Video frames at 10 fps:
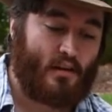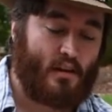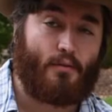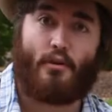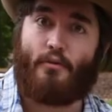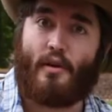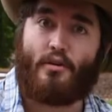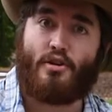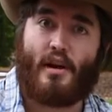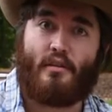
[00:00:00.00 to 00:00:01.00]
give it a
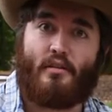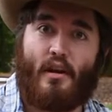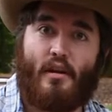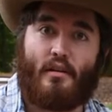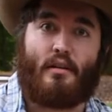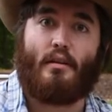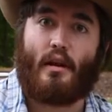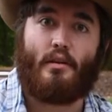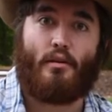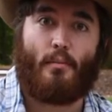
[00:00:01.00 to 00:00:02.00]
fair shake today and
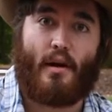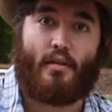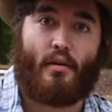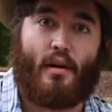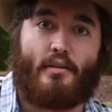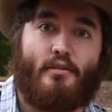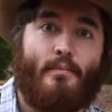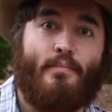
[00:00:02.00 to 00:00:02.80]
let you know my thoughts.